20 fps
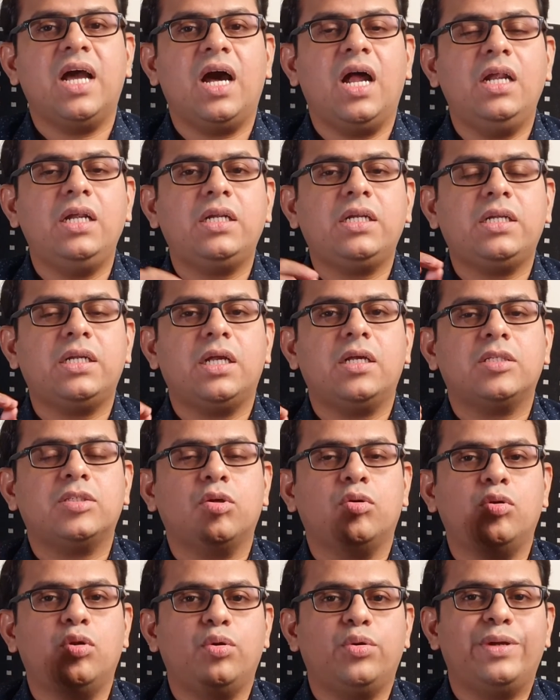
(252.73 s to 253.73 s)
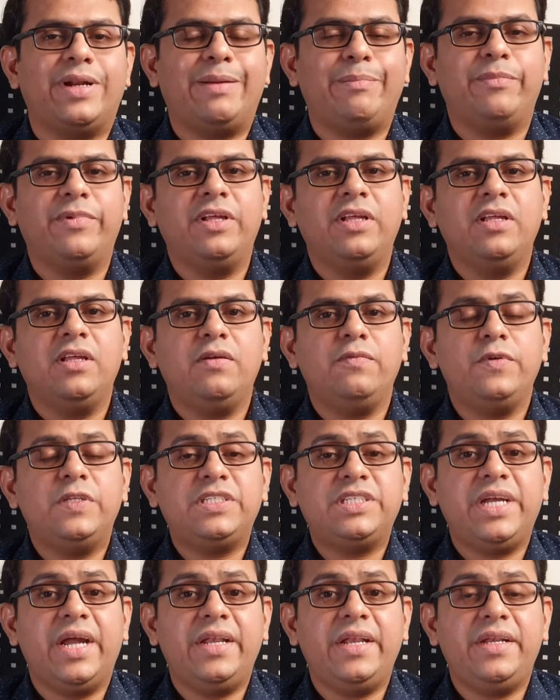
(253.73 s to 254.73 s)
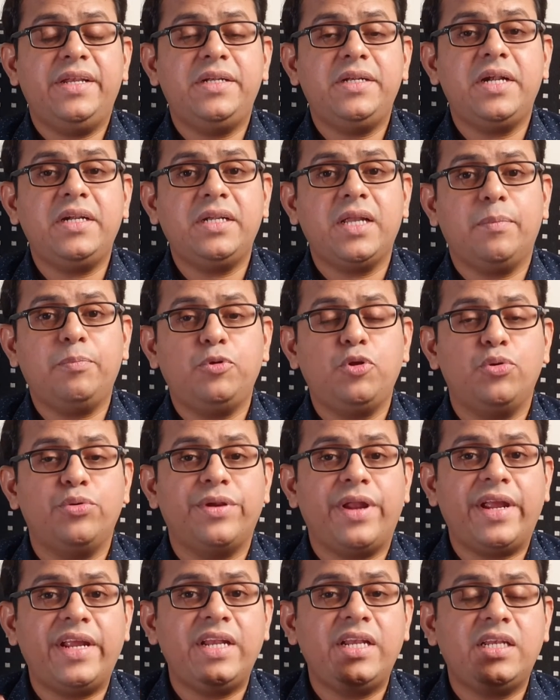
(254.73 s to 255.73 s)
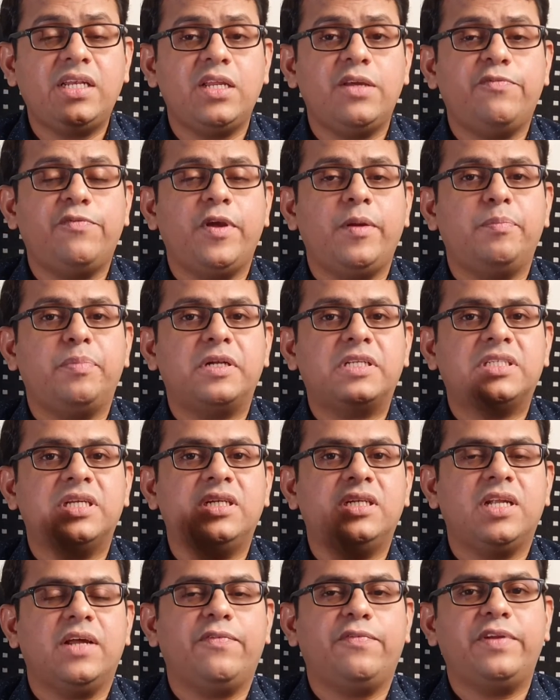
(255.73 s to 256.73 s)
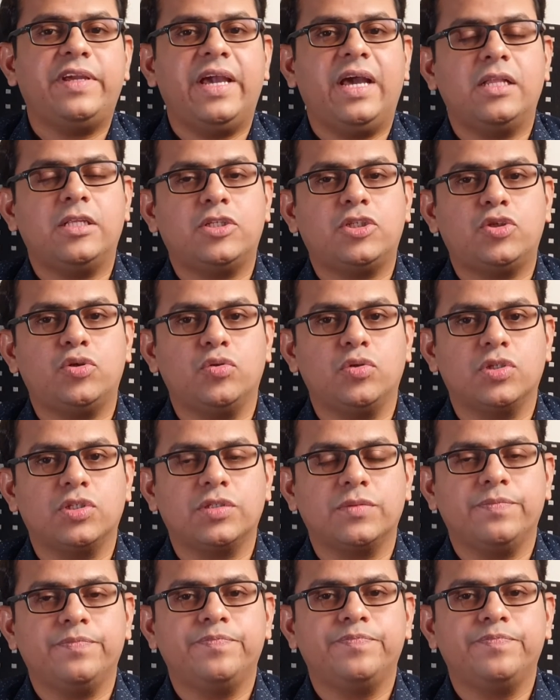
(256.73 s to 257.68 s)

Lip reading: ultrasonogram, which can detect up to 95% of gallstones.